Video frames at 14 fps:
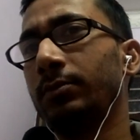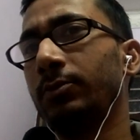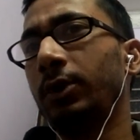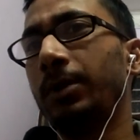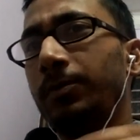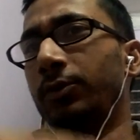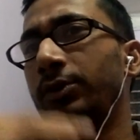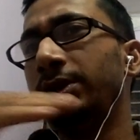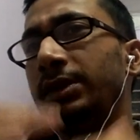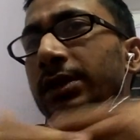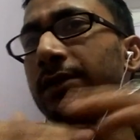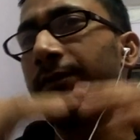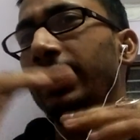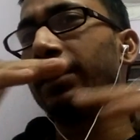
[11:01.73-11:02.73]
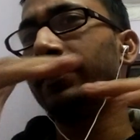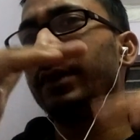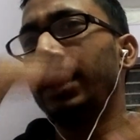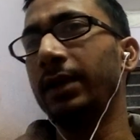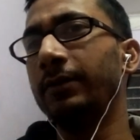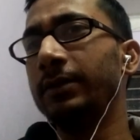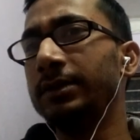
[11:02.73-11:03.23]
For approaching
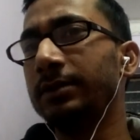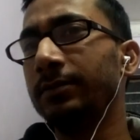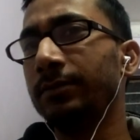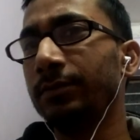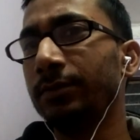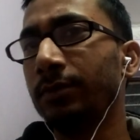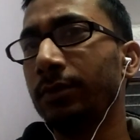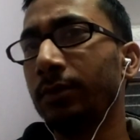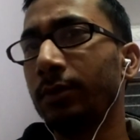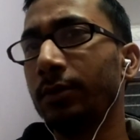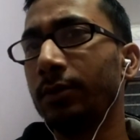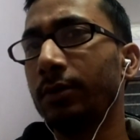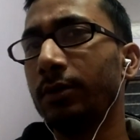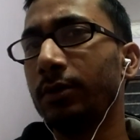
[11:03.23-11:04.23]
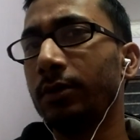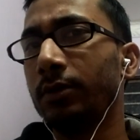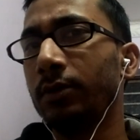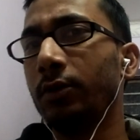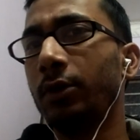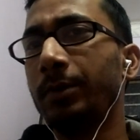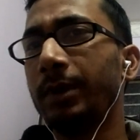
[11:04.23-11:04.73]
different levels,
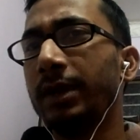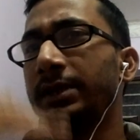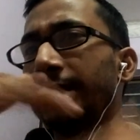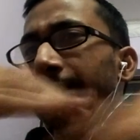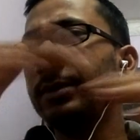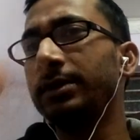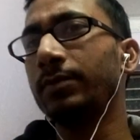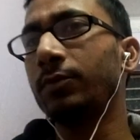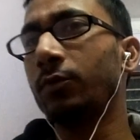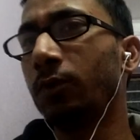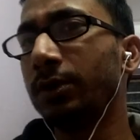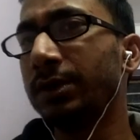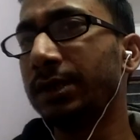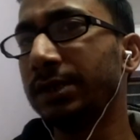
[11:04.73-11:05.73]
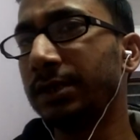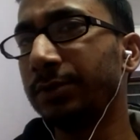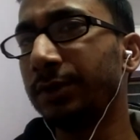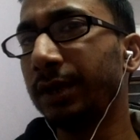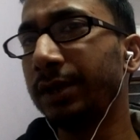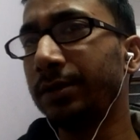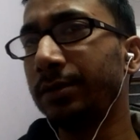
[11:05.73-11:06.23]
government has given some court
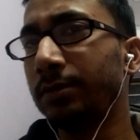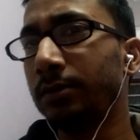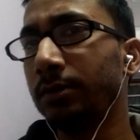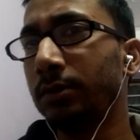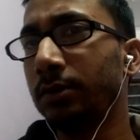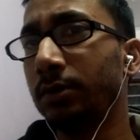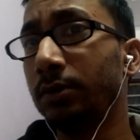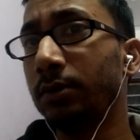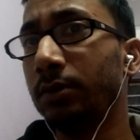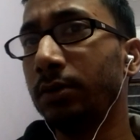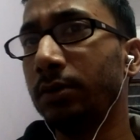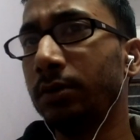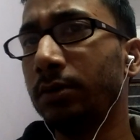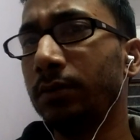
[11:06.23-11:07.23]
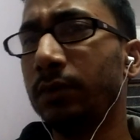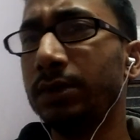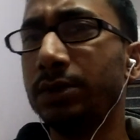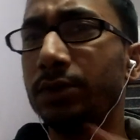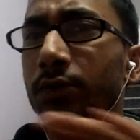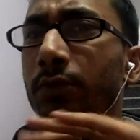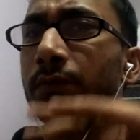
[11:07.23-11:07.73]
systems, right?
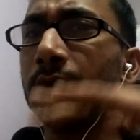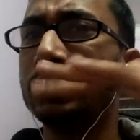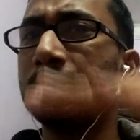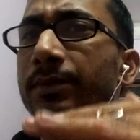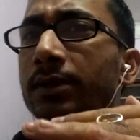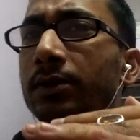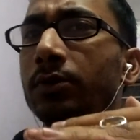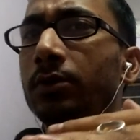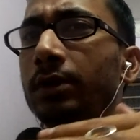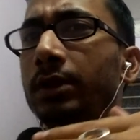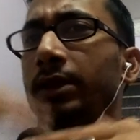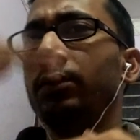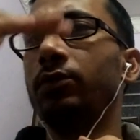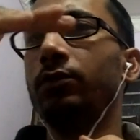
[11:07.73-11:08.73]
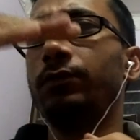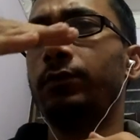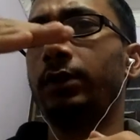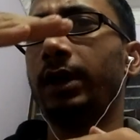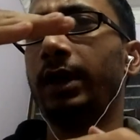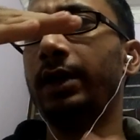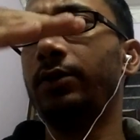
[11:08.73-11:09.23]
First go for civil court, then go
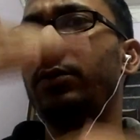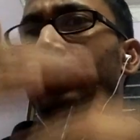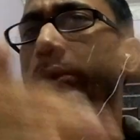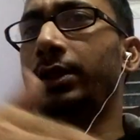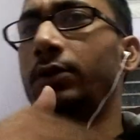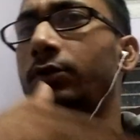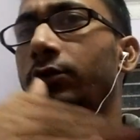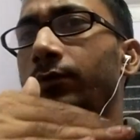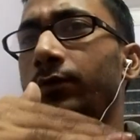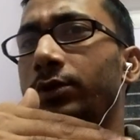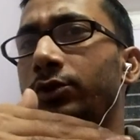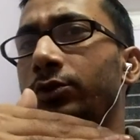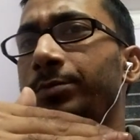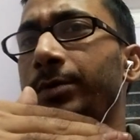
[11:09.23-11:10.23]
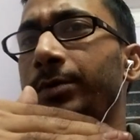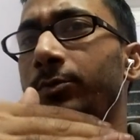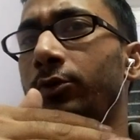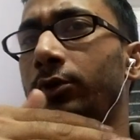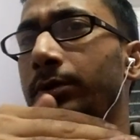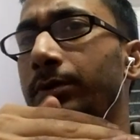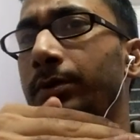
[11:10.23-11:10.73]
for high court, then go for Supreme
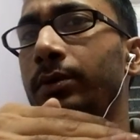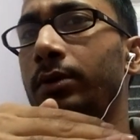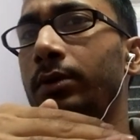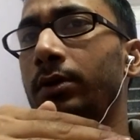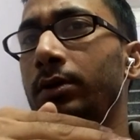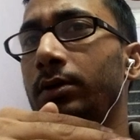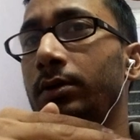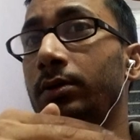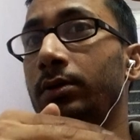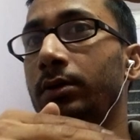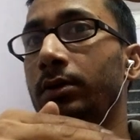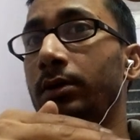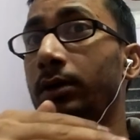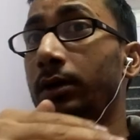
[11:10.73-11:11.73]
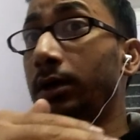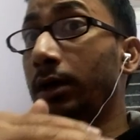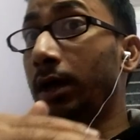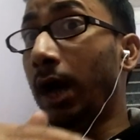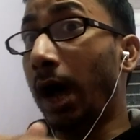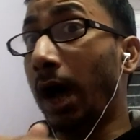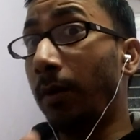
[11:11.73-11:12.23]
Court.
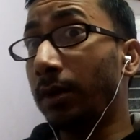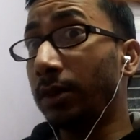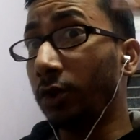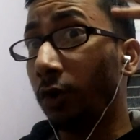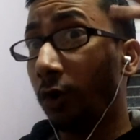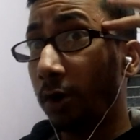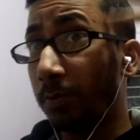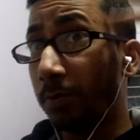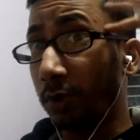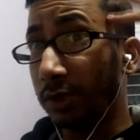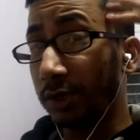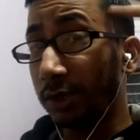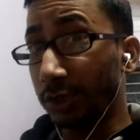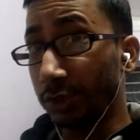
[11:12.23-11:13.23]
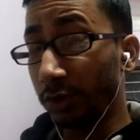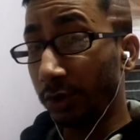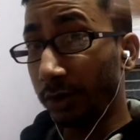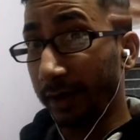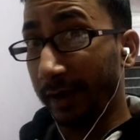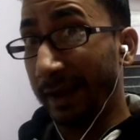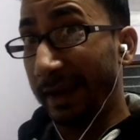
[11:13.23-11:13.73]
Our thought process does
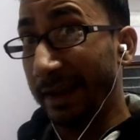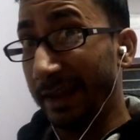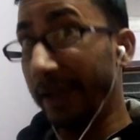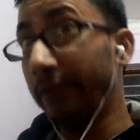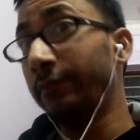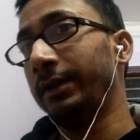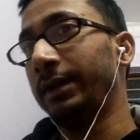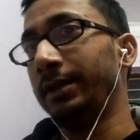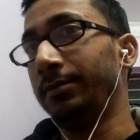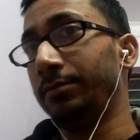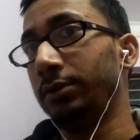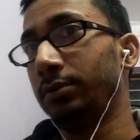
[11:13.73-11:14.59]
not end here only.